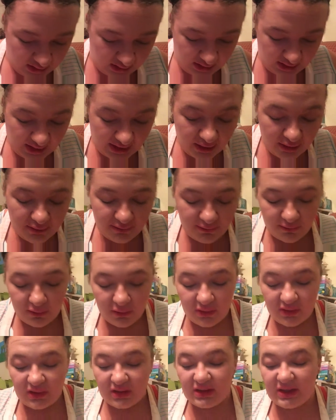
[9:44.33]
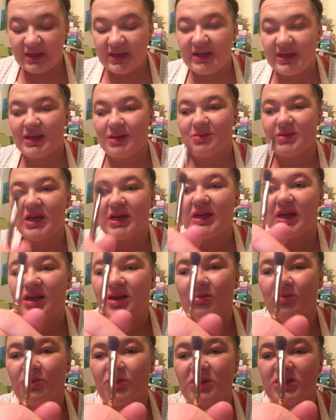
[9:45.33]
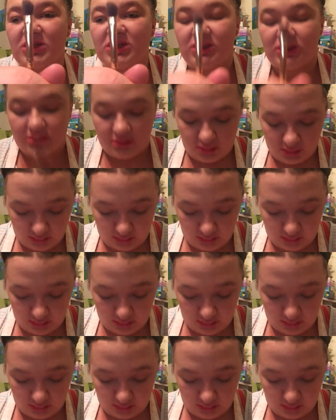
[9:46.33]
now for the lid, I'm taking a brush,